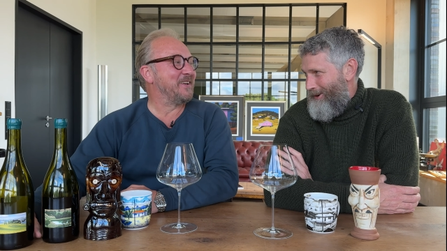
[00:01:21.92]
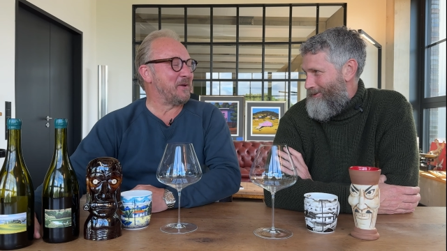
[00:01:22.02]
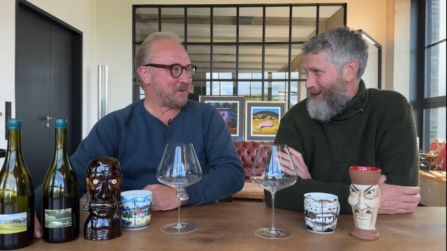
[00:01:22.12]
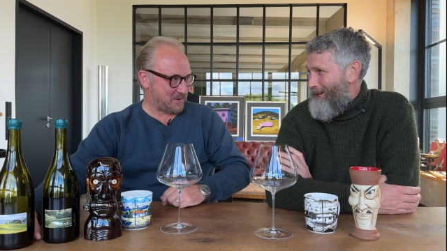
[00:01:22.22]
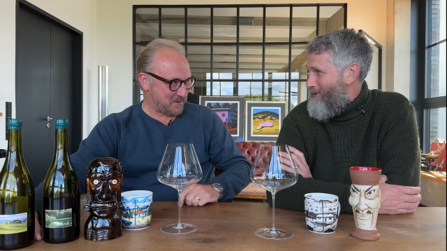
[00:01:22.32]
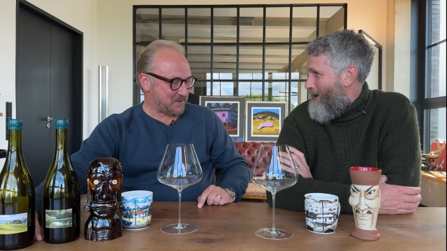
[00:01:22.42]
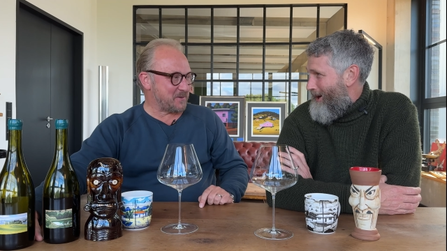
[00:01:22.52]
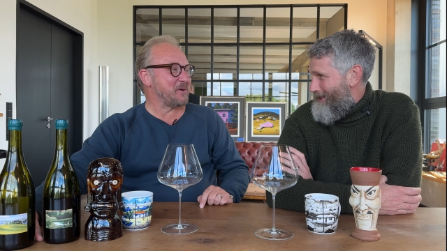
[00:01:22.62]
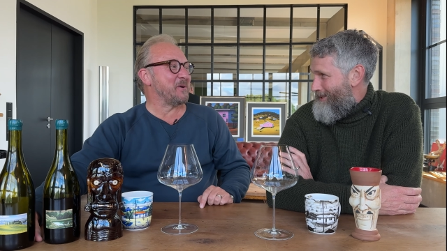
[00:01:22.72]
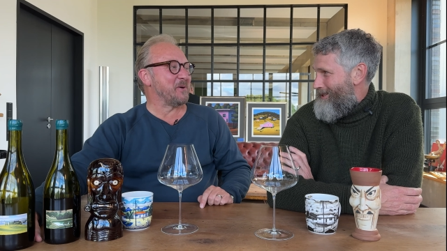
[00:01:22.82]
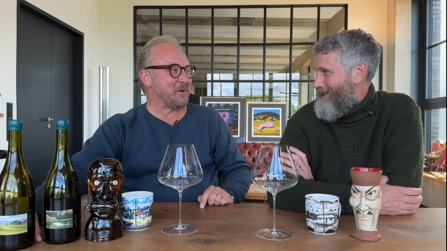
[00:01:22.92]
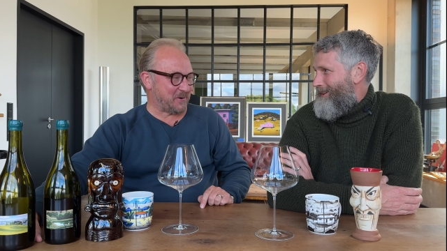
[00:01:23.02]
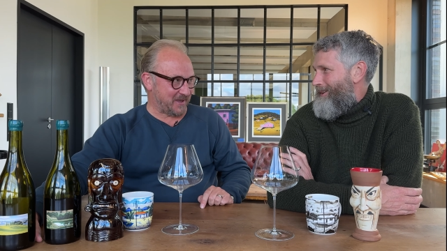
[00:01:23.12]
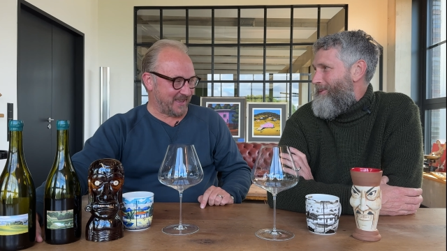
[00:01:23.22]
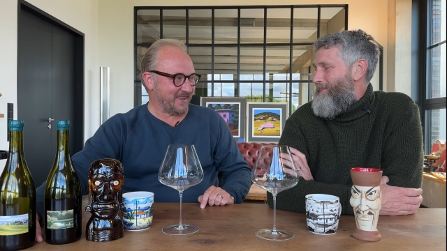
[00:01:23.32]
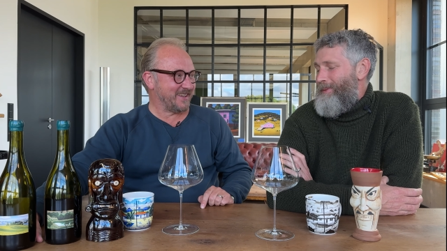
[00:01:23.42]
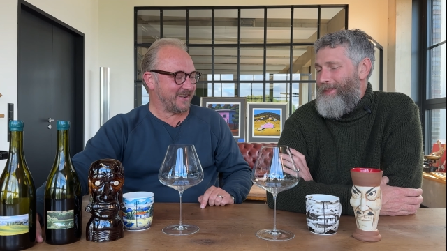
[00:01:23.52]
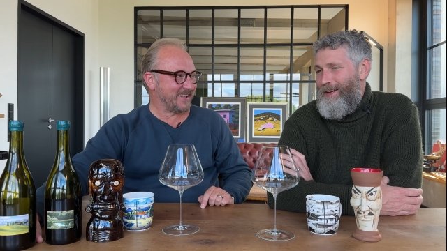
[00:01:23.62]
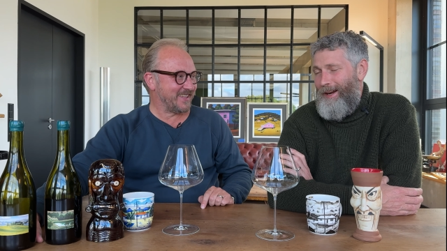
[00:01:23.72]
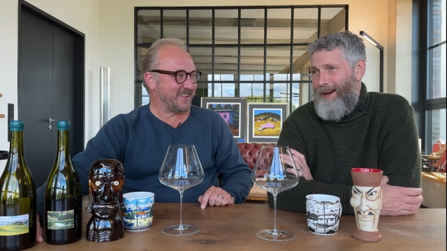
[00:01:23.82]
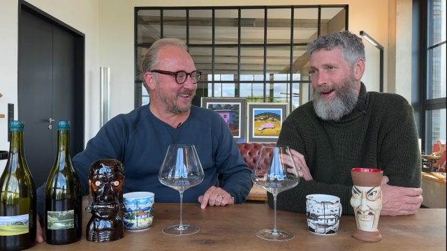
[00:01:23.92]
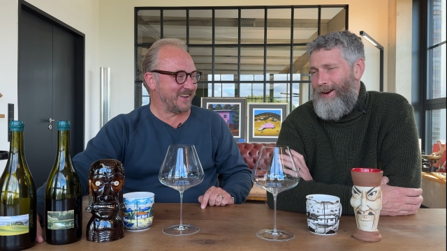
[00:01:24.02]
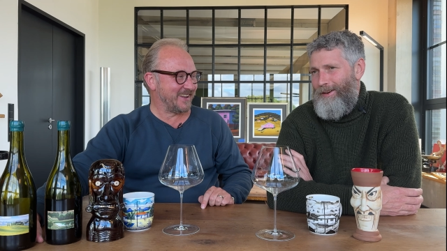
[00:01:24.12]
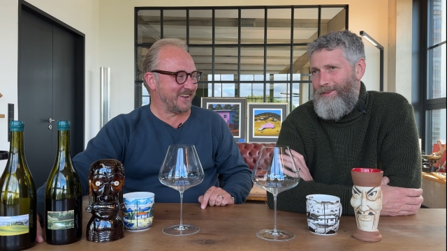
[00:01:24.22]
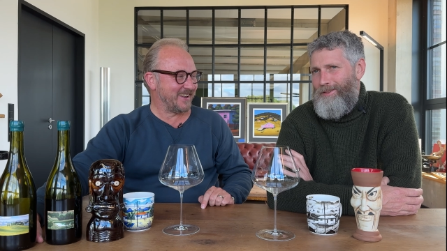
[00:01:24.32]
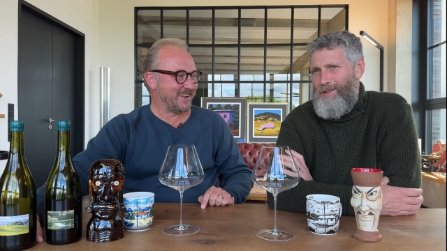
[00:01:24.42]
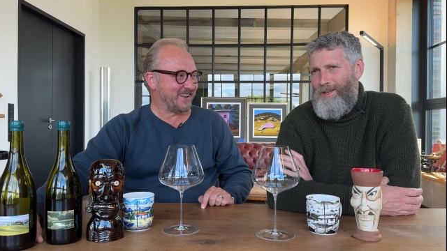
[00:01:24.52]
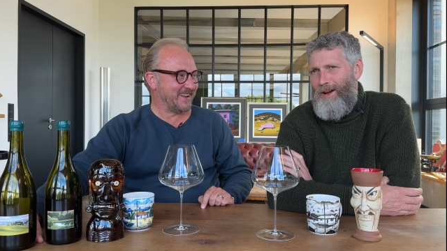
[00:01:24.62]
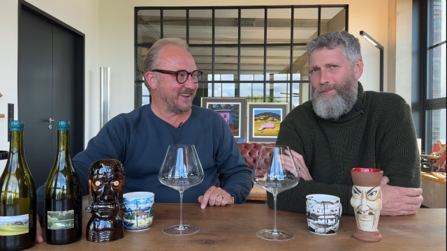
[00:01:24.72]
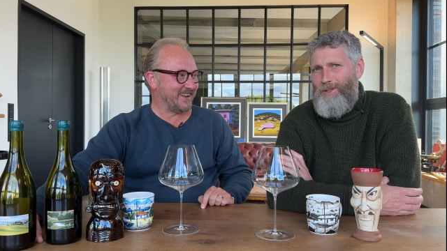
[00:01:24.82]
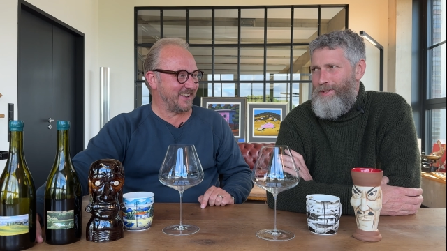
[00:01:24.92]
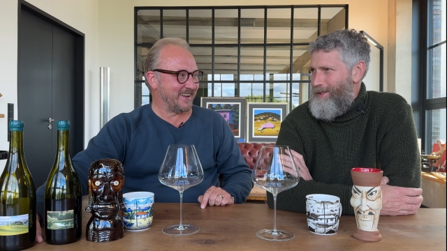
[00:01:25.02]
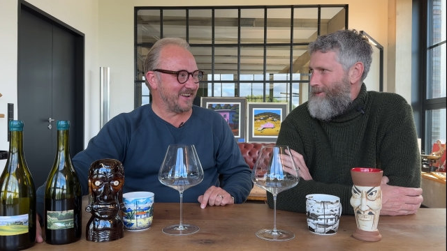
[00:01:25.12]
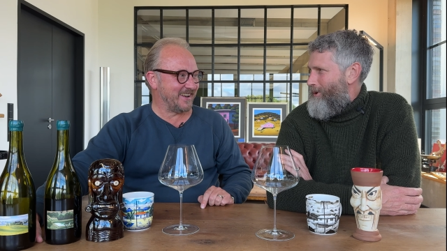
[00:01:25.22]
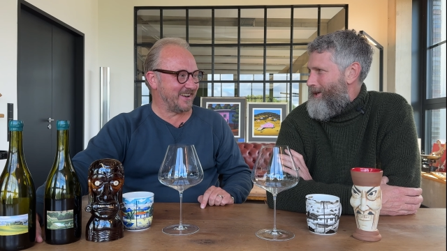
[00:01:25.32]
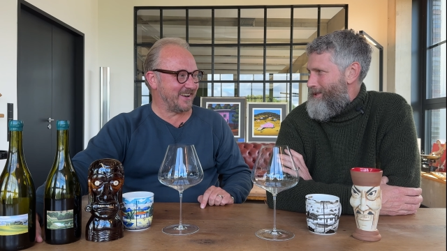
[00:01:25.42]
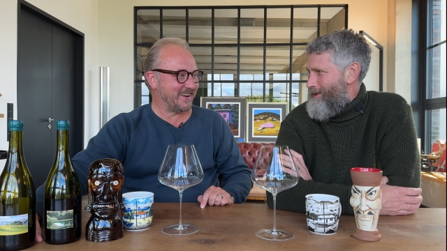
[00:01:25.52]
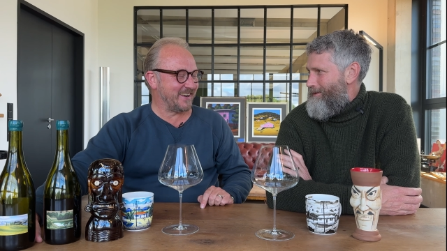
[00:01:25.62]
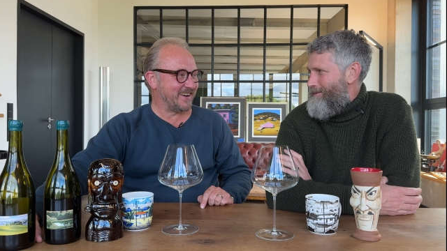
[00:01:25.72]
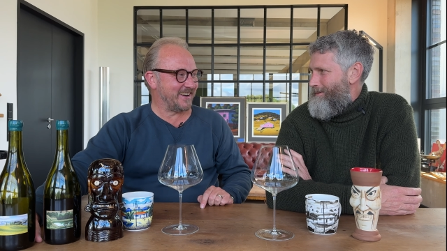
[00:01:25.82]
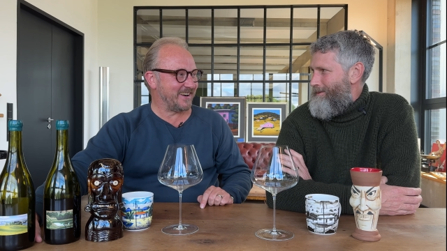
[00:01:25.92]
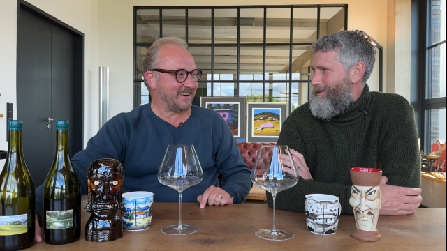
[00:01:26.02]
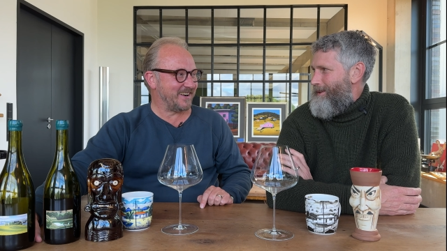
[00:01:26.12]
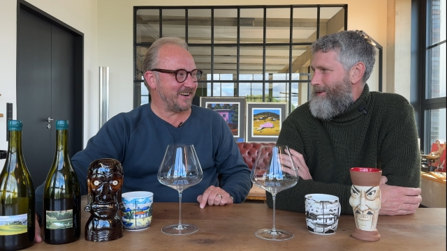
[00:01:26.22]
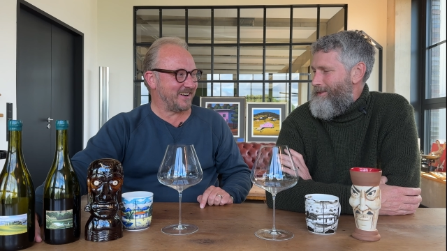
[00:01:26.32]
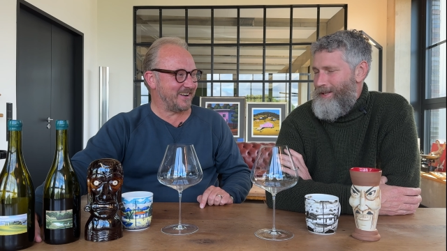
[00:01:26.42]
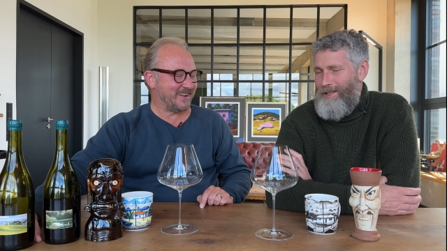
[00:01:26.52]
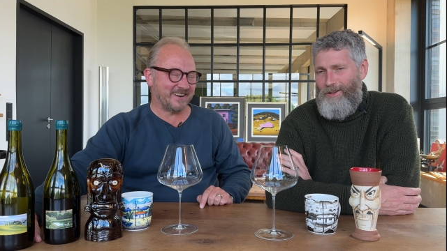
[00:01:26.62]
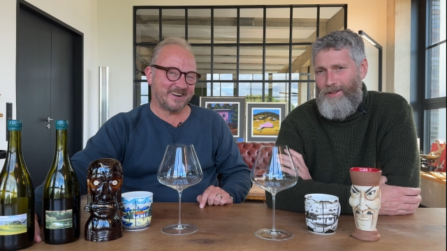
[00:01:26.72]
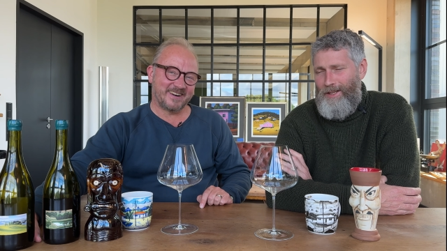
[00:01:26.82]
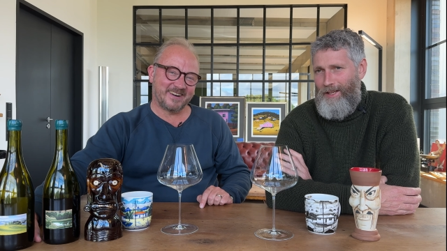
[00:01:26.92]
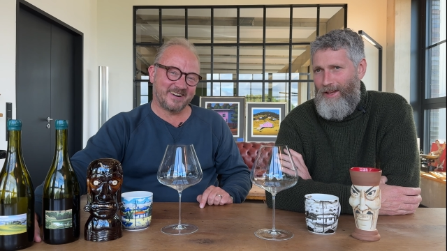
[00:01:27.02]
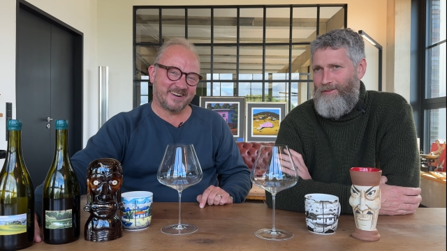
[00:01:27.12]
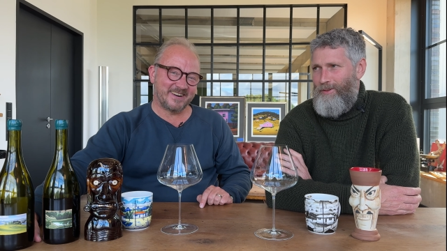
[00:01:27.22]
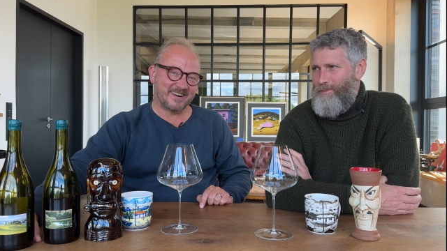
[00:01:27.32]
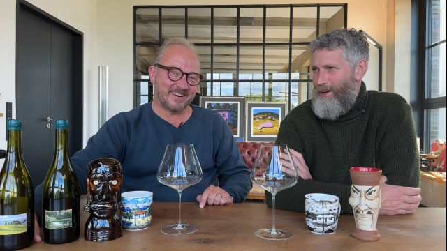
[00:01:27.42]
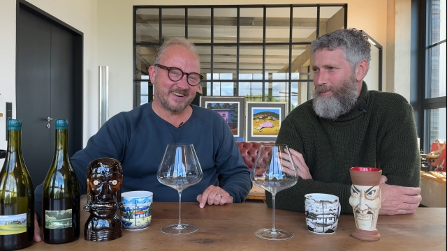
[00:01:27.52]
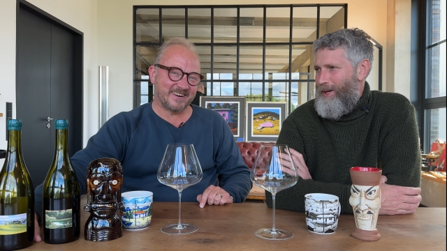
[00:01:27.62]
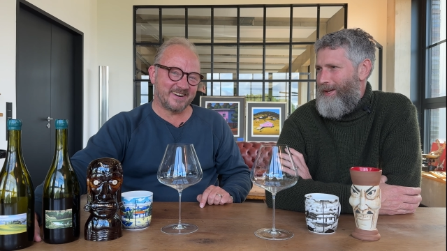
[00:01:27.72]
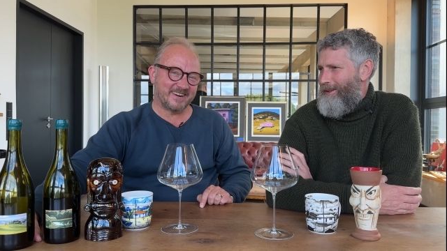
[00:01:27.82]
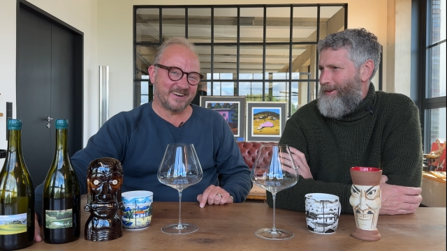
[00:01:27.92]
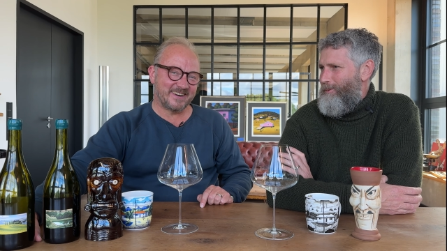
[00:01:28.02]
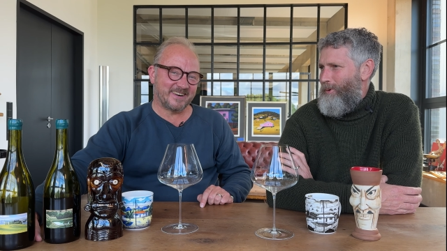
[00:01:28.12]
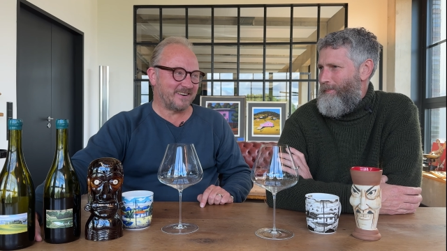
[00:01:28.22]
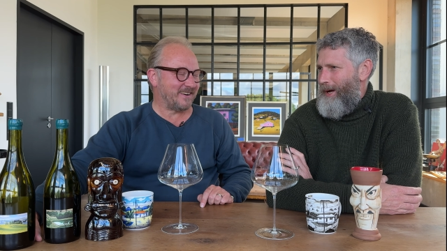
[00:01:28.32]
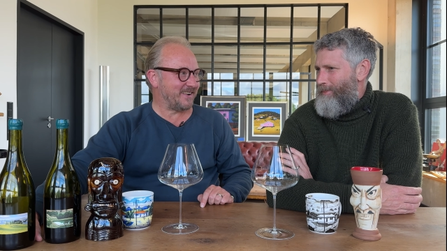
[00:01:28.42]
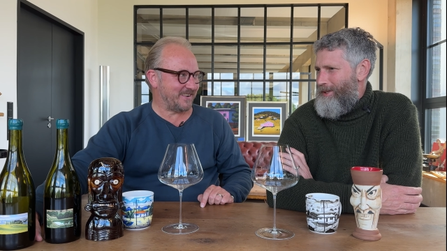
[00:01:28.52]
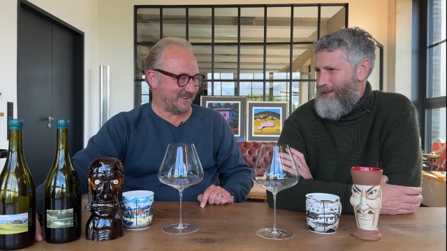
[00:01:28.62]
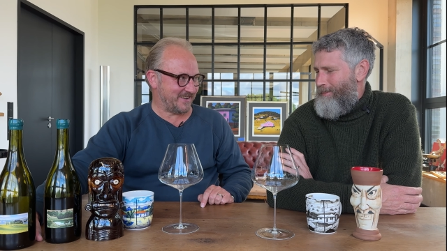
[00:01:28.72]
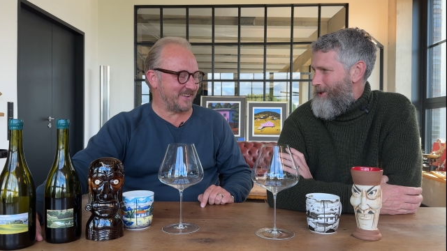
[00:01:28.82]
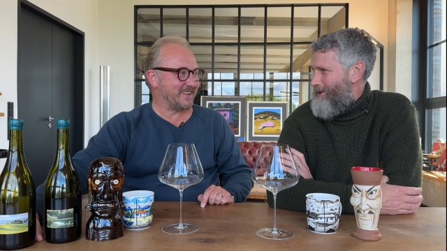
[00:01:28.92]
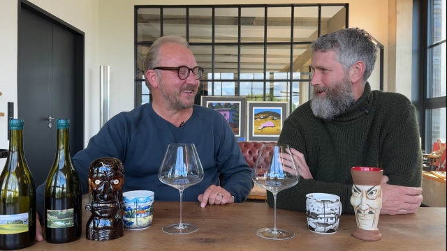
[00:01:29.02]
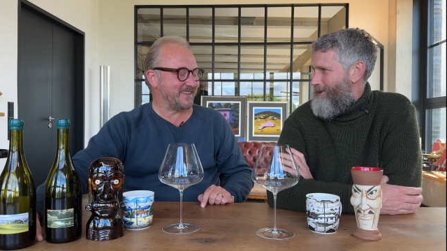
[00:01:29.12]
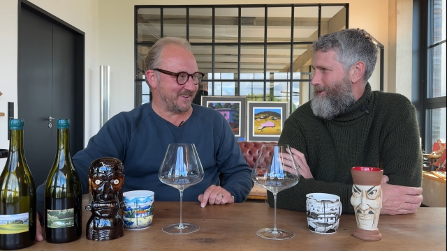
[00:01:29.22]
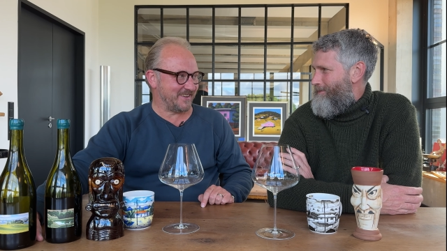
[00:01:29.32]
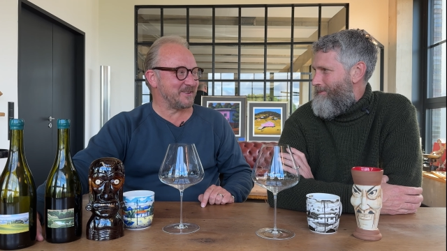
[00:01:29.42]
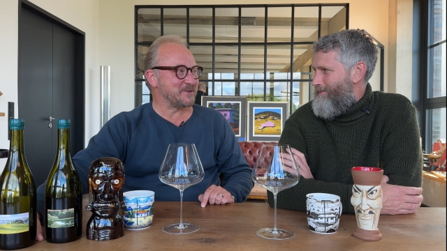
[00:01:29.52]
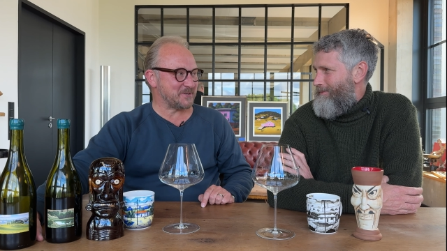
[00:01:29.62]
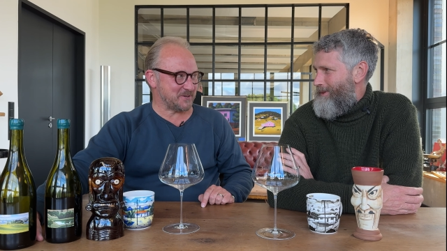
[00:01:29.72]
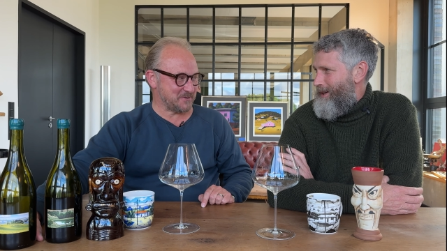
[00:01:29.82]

Speaker 1: of any wine is. Okay. That I I'm interested in wines that taste like they came from somewhere that were made by somebody who so,